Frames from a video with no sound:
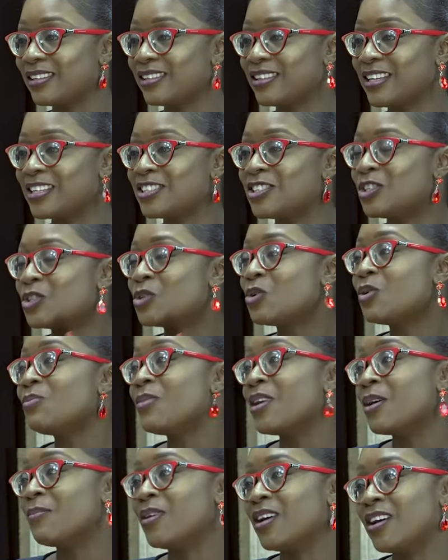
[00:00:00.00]
Then she told
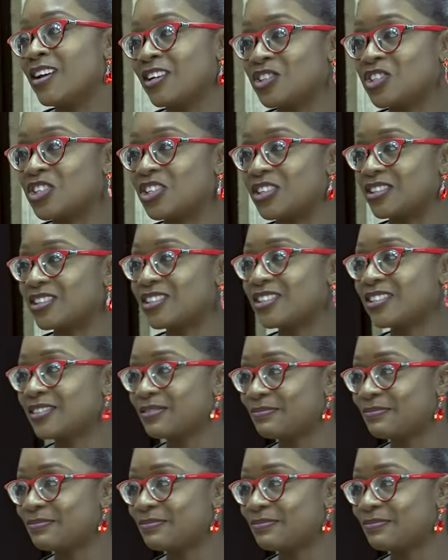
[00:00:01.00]
me about her church.